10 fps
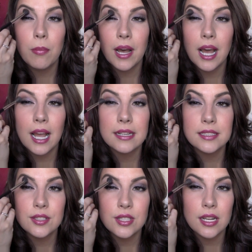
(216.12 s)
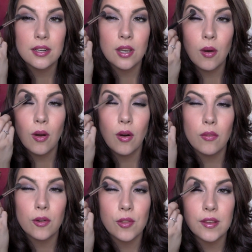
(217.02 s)
But I just kind of go
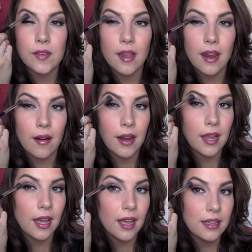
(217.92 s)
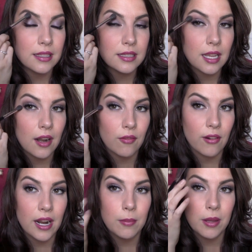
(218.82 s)
over this area, kind of
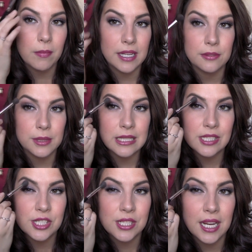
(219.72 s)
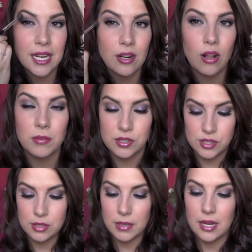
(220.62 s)
right above my crease shade, almost
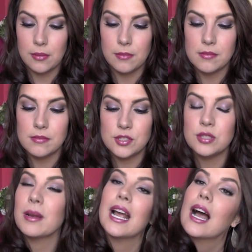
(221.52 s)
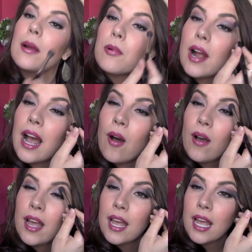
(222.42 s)
to my to my eyebrow.
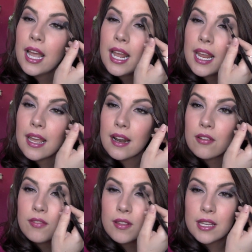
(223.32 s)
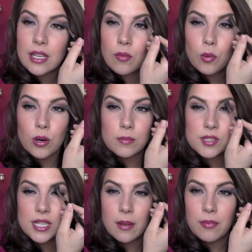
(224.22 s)
And I feel like it
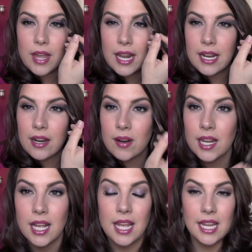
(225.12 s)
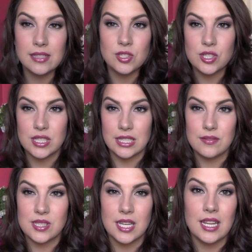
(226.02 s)
warms up that area and just
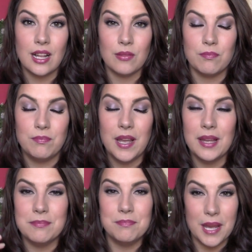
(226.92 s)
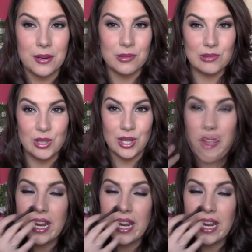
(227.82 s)
gives it a, a better look.